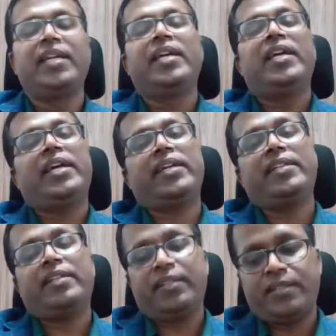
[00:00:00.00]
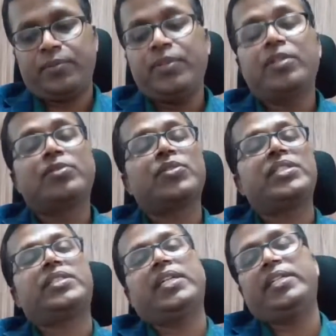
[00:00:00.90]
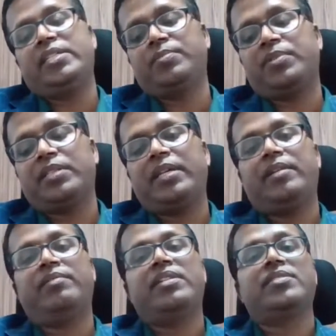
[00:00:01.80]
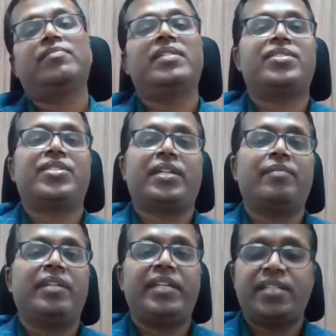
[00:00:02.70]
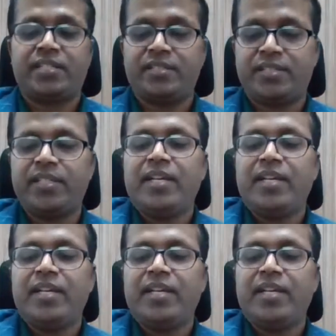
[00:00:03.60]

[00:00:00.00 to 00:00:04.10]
again that we also decide as per the evidence-based recommendations.